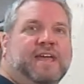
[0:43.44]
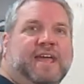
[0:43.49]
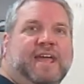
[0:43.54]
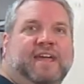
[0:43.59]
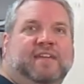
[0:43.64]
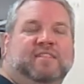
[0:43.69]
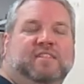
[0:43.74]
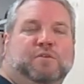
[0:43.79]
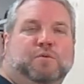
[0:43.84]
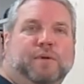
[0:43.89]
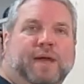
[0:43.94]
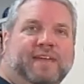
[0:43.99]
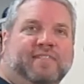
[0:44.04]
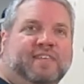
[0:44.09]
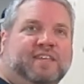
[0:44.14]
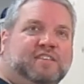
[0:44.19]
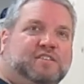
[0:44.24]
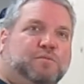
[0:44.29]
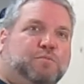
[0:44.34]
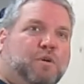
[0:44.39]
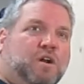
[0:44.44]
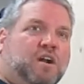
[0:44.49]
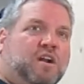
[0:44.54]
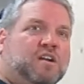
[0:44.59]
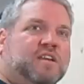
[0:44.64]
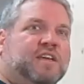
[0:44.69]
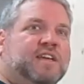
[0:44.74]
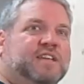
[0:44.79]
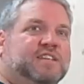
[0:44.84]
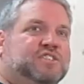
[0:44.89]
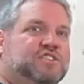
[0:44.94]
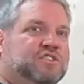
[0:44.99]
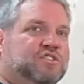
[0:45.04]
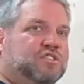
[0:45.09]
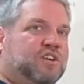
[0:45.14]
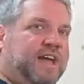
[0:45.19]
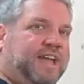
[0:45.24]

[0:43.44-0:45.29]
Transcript: And the way these work is you